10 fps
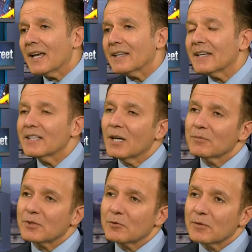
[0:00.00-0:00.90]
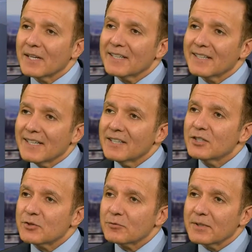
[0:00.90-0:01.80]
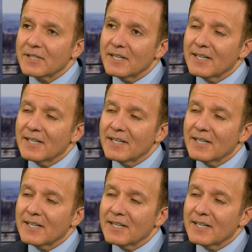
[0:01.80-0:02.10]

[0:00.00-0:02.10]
and that helped to create an industry.